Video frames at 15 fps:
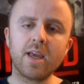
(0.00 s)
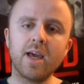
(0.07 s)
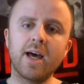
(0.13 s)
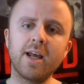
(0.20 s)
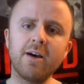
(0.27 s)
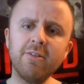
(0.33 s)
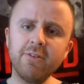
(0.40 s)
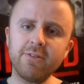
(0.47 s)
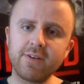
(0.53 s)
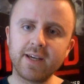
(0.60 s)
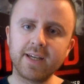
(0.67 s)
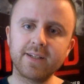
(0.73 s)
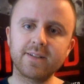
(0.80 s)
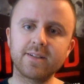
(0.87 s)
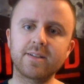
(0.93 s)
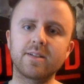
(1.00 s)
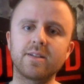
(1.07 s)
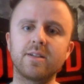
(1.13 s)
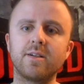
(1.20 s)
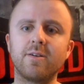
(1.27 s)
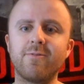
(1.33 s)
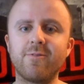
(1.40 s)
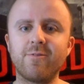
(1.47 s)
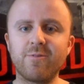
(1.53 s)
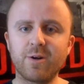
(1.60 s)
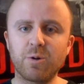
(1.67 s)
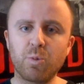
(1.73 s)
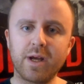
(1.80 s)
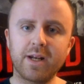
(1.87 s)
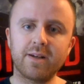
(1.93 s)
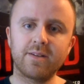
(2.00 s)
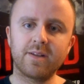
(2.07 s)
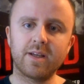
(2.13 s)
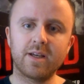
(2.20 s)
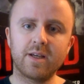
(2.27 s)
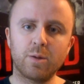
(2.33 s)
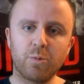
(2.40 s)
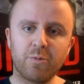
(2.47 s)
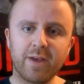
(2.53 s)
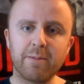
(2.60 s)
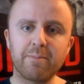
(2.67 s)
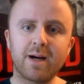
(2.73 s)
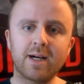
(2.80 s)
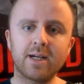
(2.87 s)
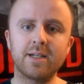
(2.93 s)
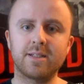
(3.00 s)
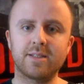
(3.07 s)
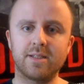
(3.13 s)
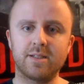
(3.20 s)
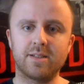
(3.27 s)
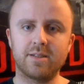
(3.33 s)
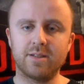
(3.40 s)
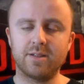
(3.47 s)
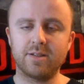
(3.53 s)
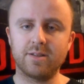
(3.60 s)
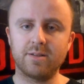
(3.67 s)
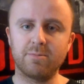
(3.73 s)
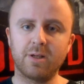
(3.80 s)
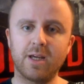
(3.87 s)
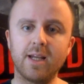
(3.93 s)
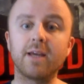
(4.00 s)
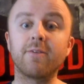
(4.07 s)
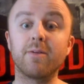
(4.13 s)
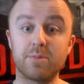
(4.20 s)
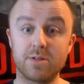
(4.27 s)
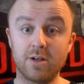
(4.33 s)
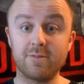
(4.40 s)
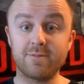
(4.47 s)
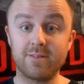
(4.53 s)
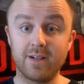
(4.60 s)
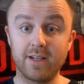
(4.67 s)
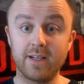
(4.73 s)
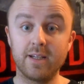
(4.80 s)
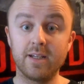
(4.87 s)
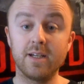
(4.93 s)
another thing, when they marketed Killing Them Softly,